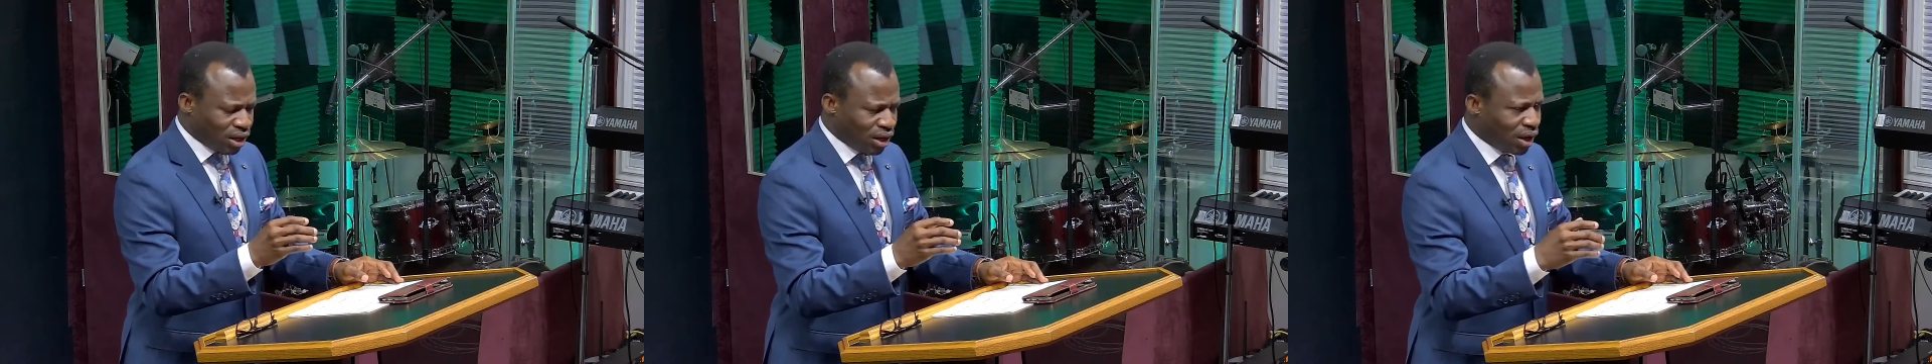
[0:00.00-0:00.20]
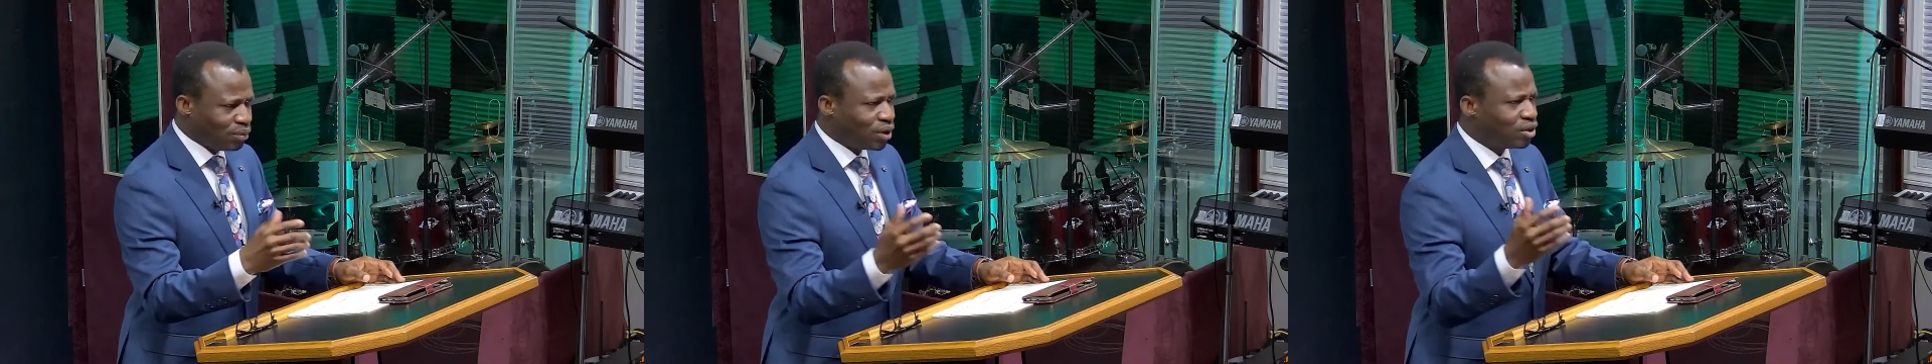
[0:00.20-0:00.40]

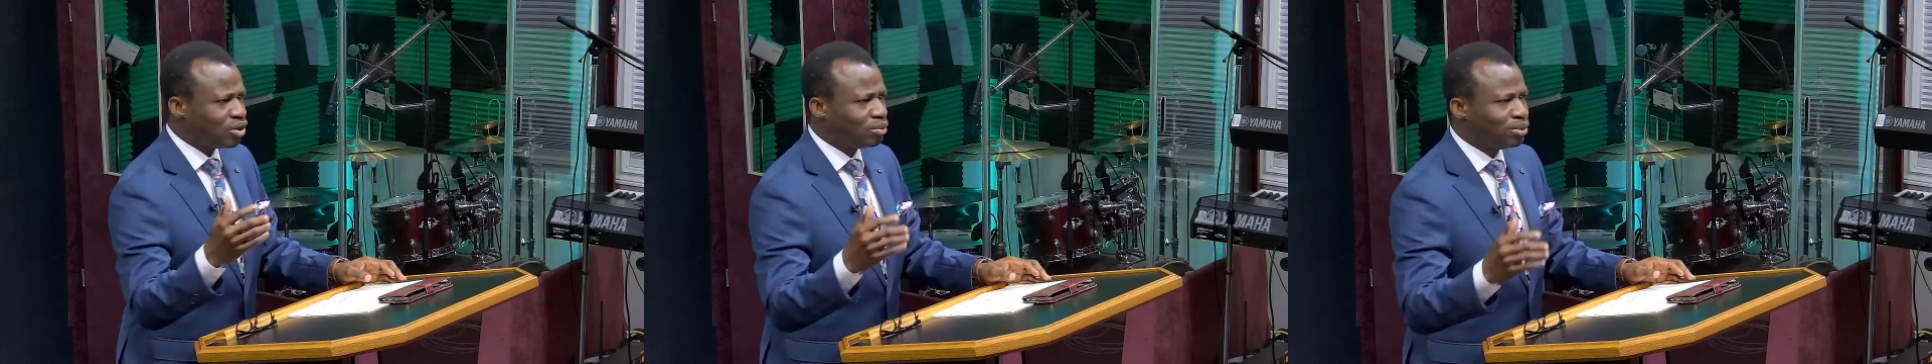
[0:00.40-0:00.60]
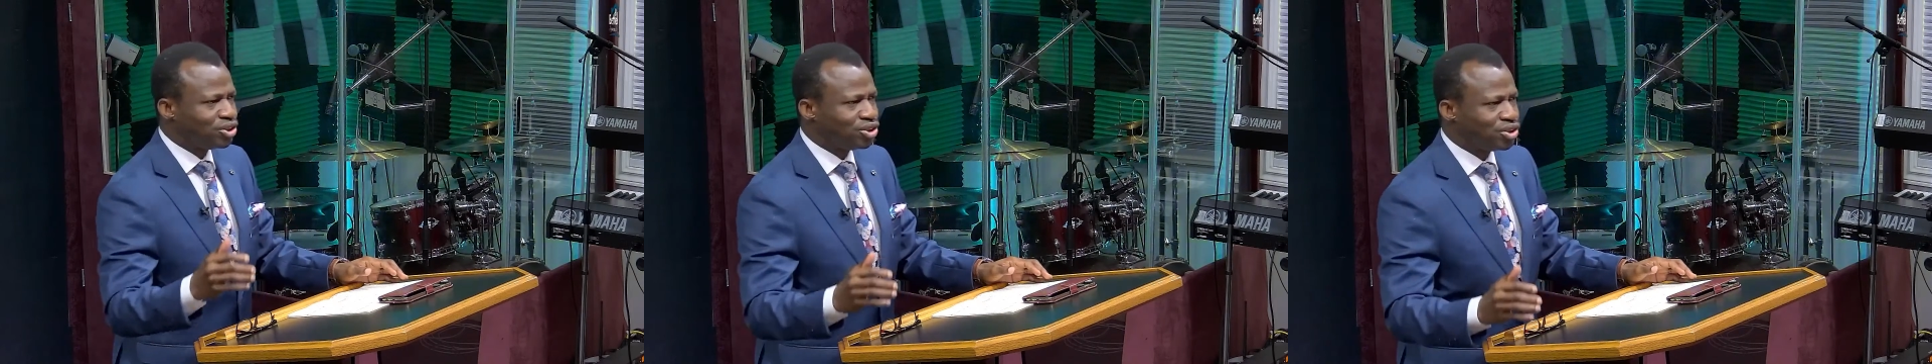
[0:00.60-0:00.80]
I'm going
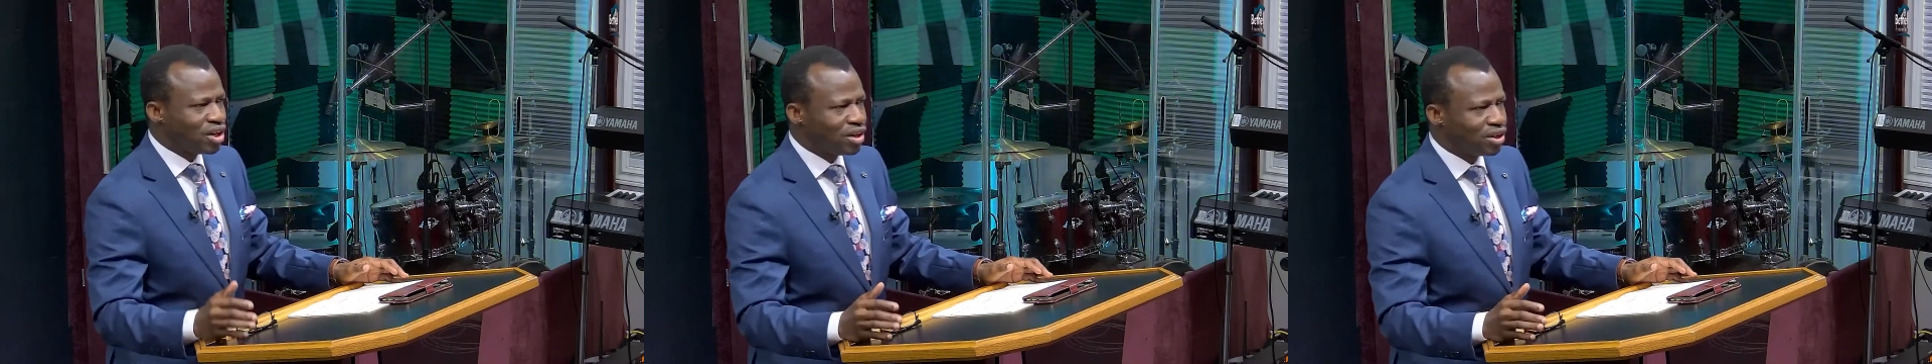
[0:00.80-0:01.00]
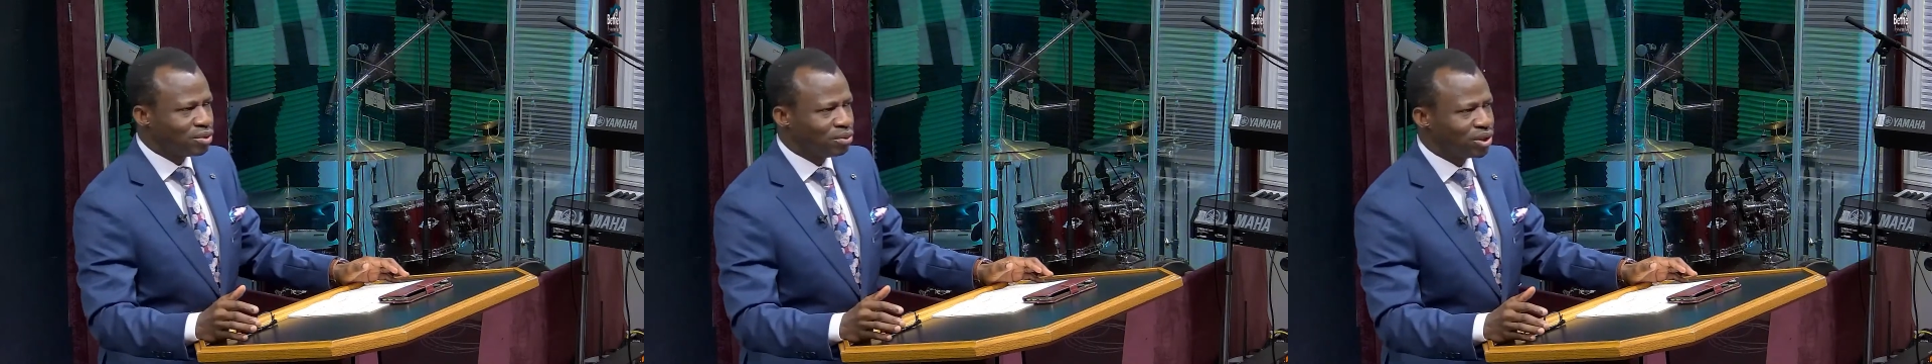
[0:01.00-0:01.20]
to be
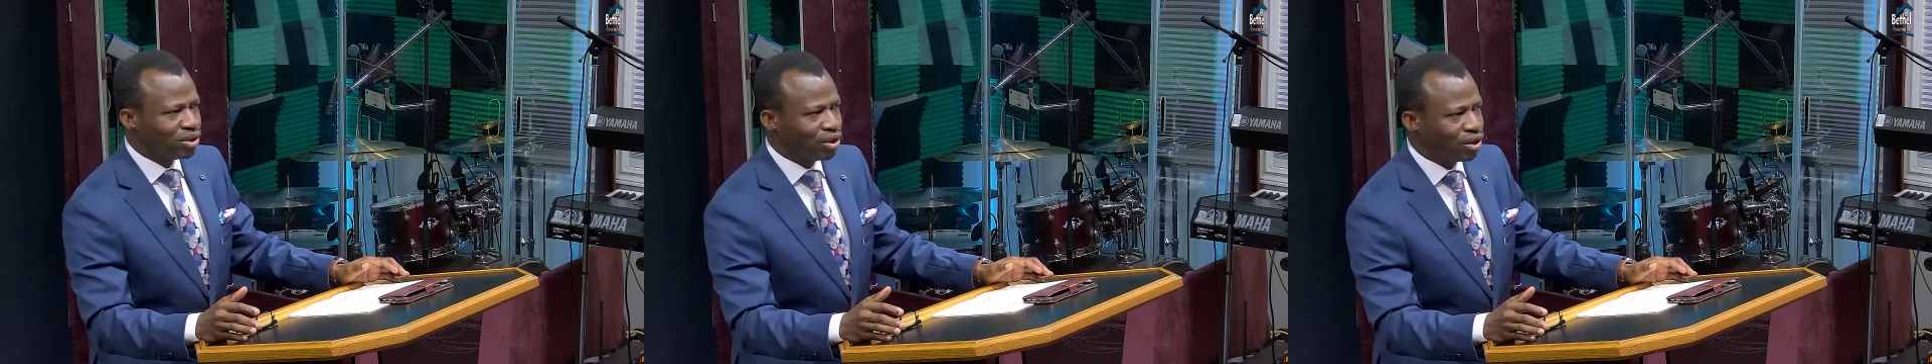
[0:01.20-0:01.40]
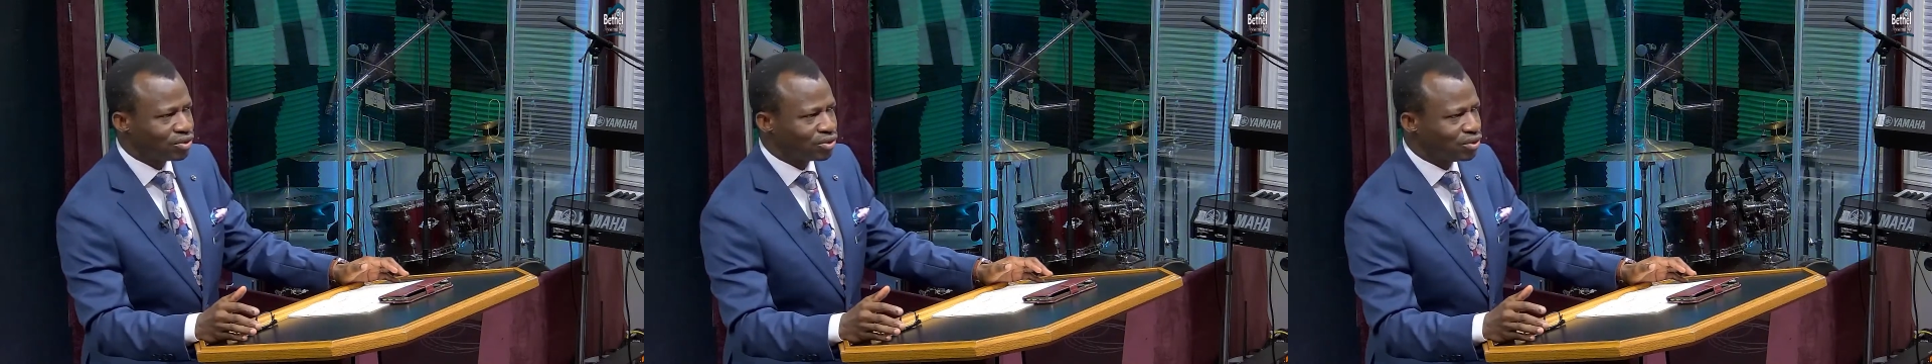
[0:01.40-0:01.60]
sharing with
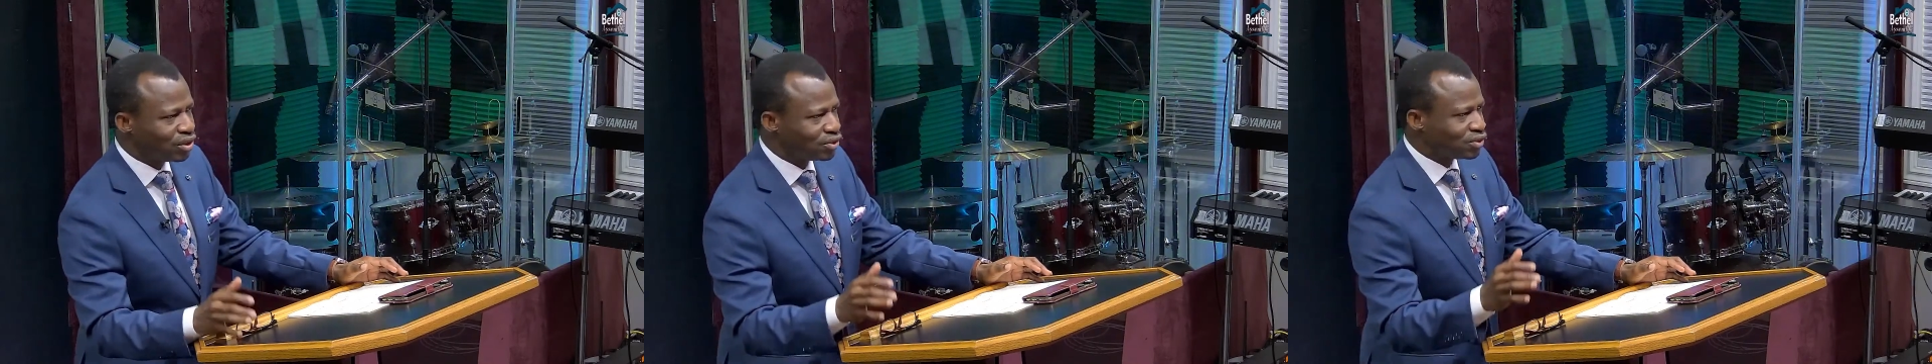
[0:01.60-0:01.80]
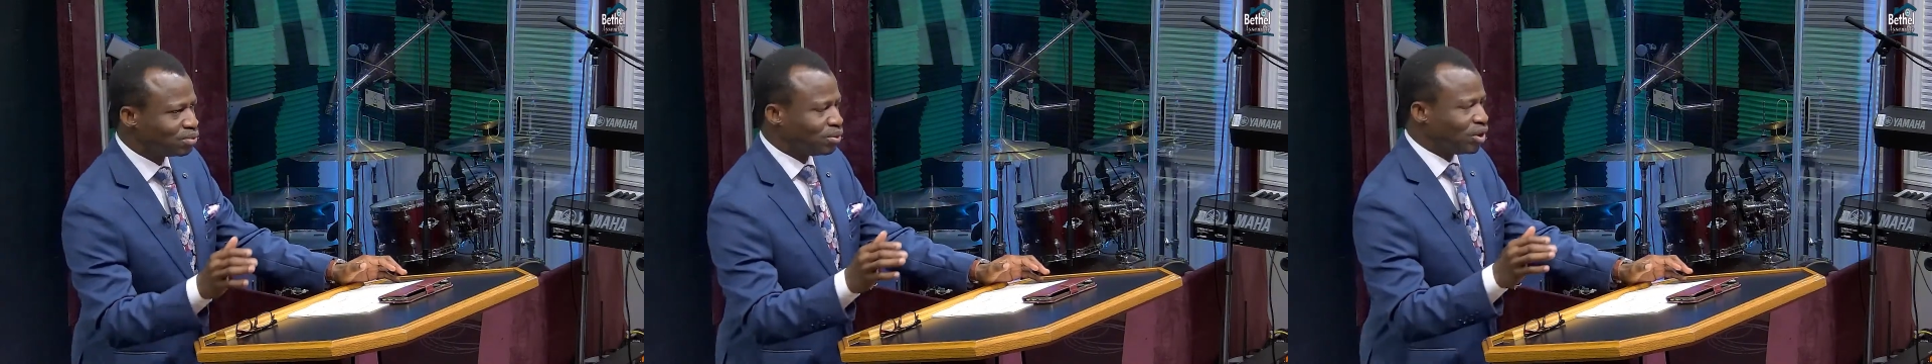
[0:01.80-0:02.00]
us
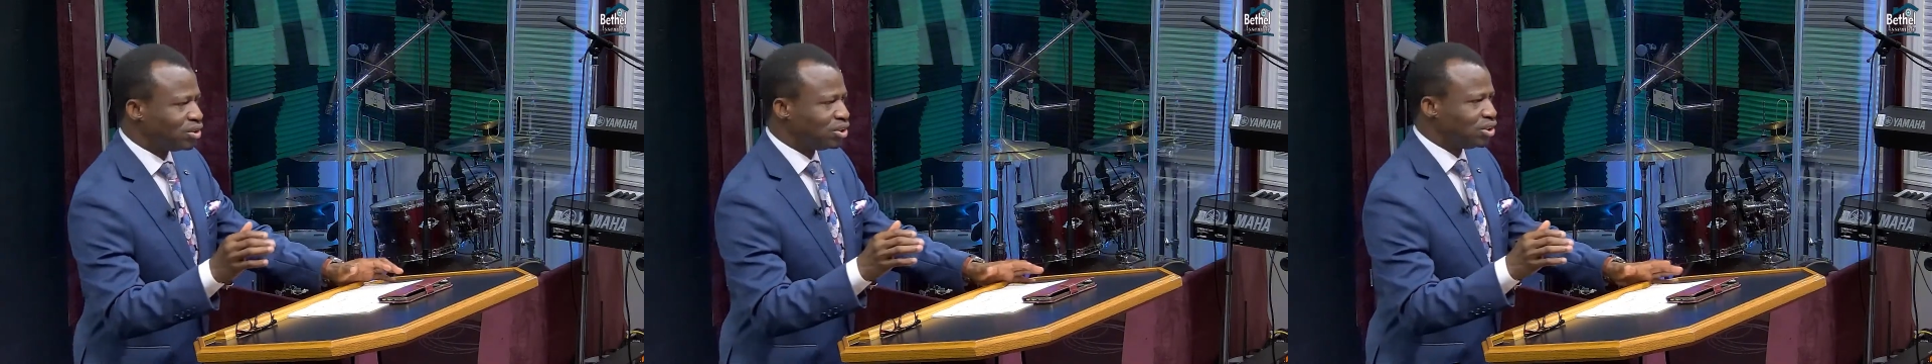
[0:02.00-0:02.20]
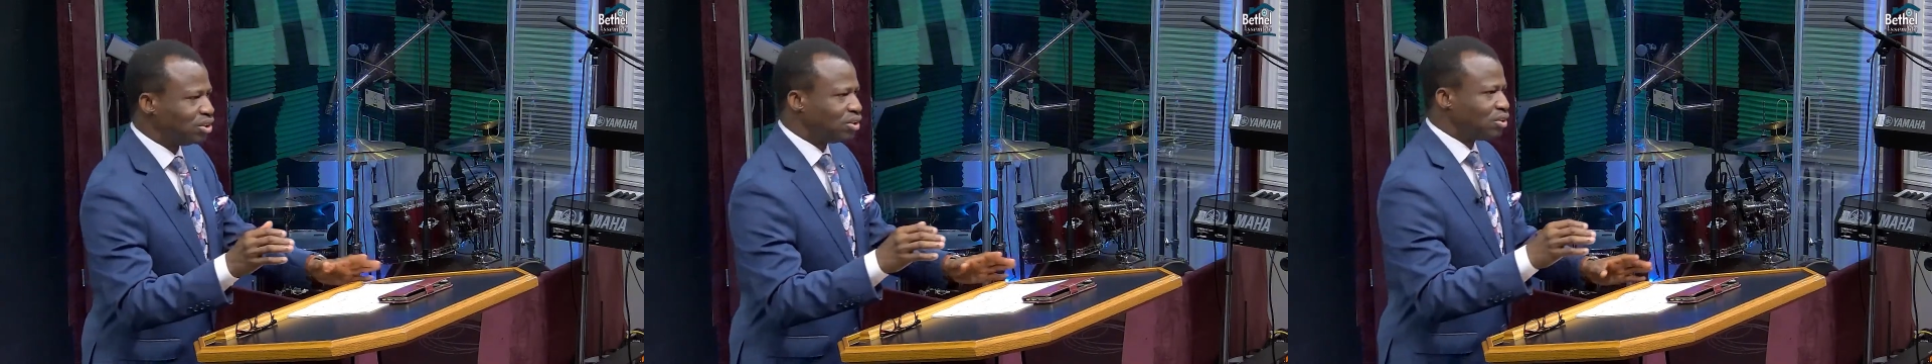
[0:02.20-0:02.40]
this
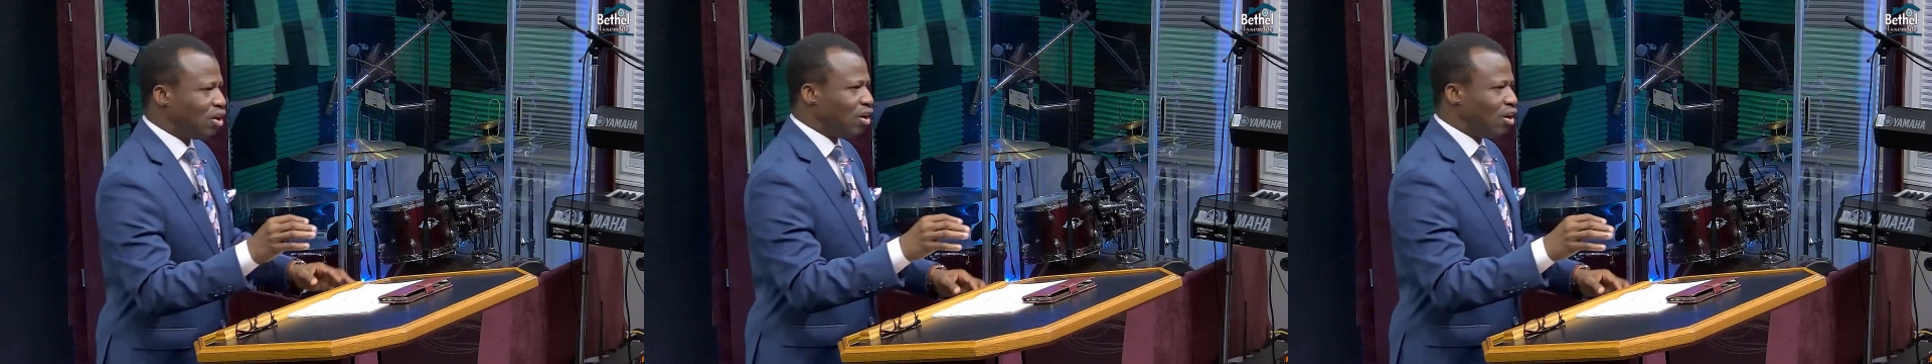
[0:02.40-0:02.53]
morning